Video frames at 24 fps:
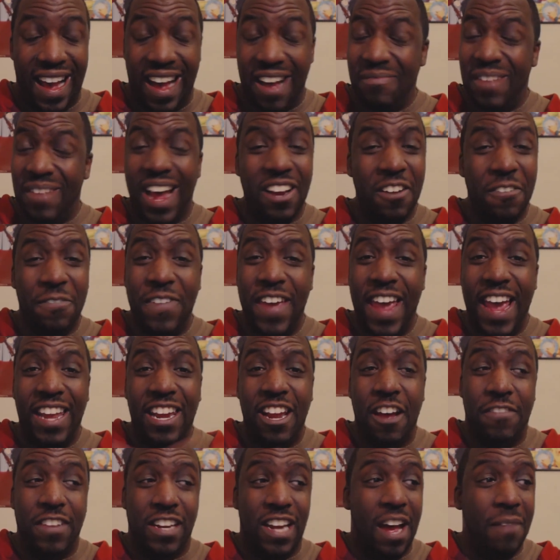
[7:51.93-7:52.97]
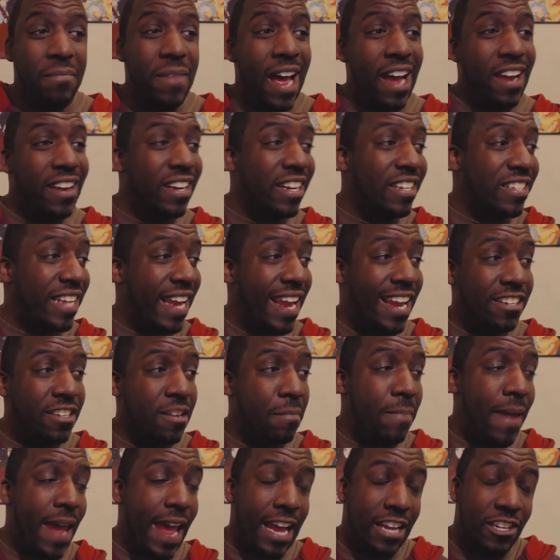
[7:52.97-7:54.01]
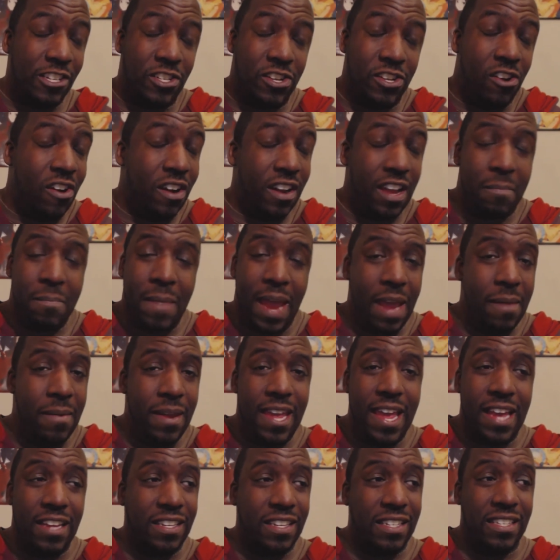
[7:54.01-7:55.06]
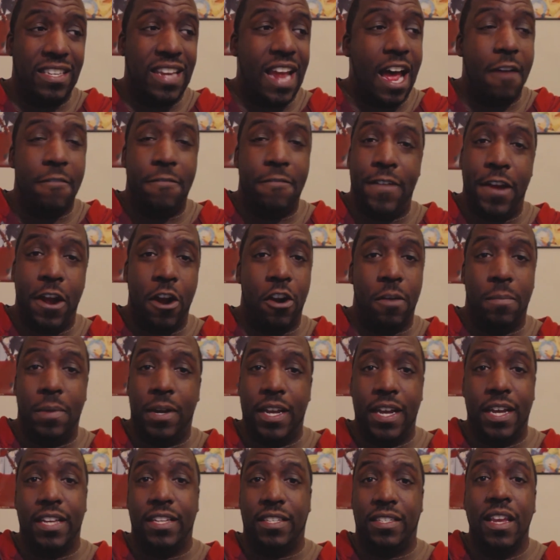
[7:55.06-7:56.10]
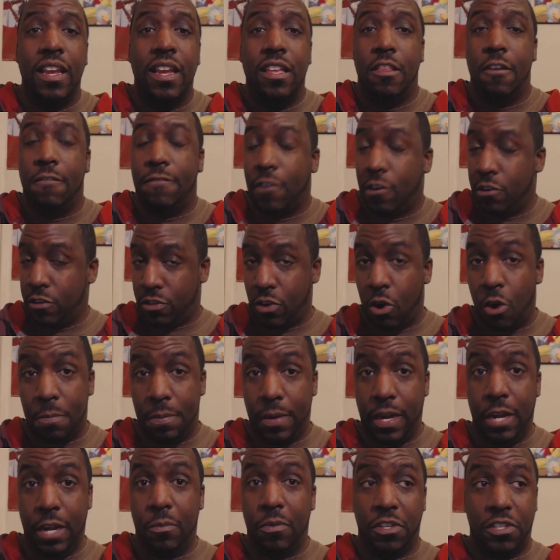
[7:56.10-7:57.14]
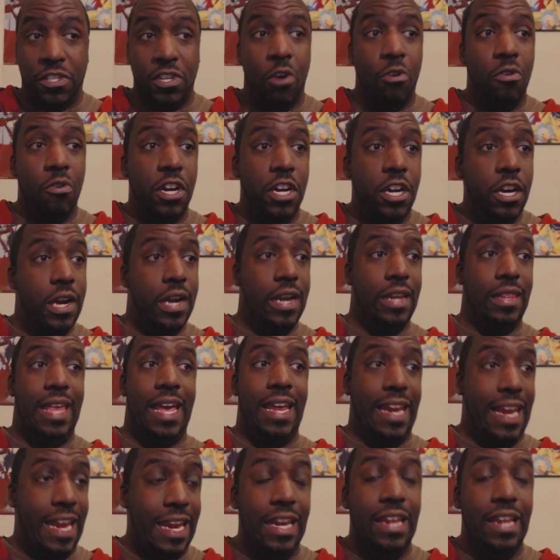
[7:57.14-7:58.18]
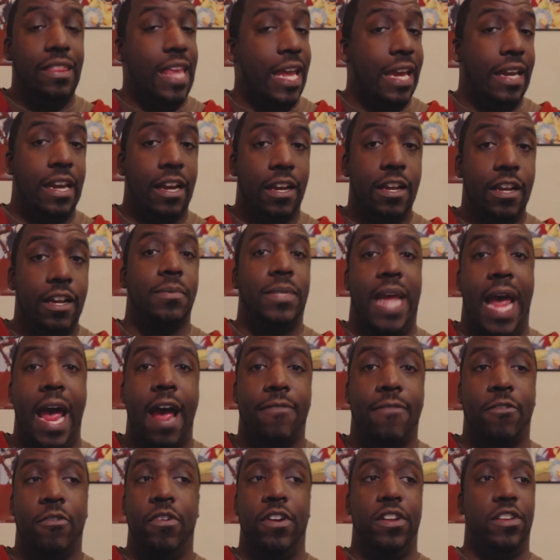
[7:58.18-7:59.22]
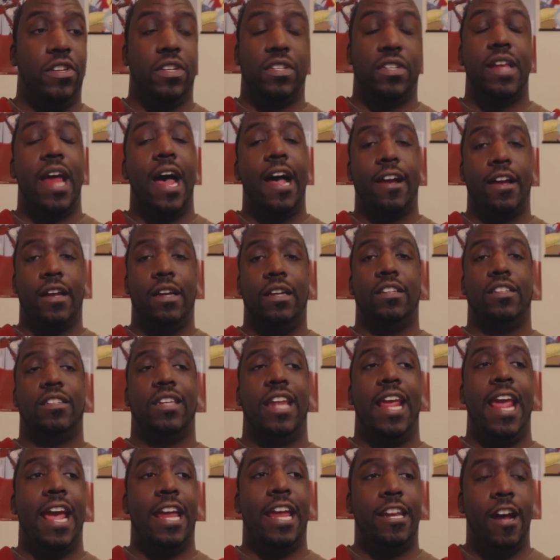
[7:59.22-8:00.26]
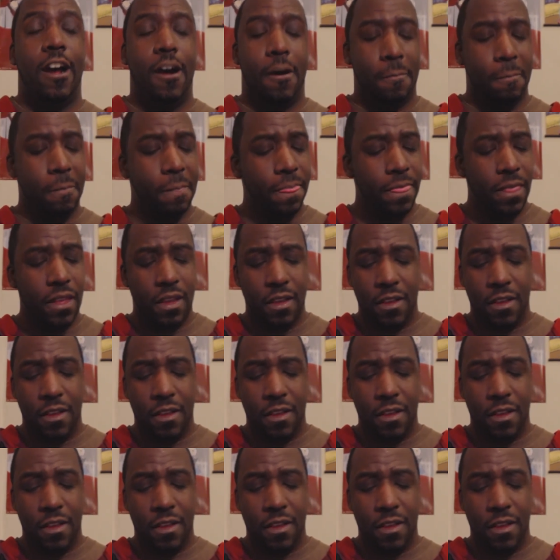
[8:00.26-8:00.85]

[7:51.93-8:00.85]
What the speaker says: I'm not a fan of it. I'm not going to say it's a bad song, and maybe it's not fair because the first opening was so good that anything that comes after is just not going to stand up.